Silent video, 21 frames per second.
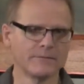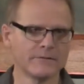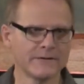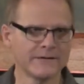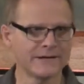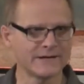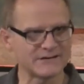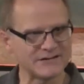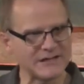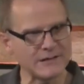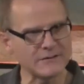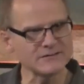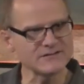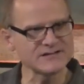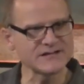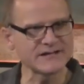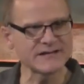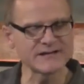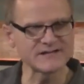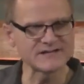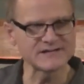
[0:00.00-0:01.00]
And it tells
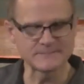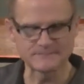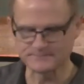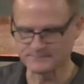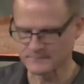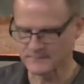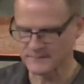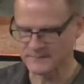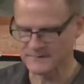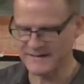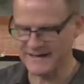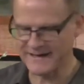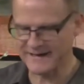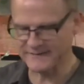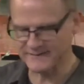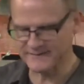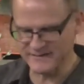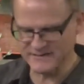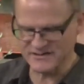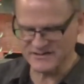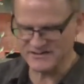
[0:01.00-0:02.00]
us
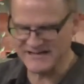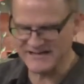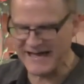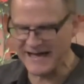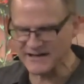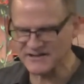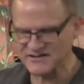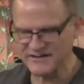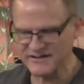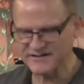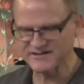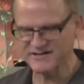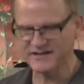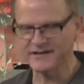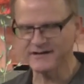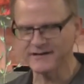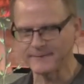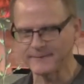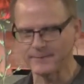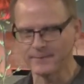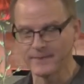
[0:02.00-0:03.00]
that this is Acts
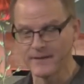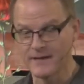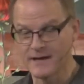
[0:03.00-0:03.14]
16,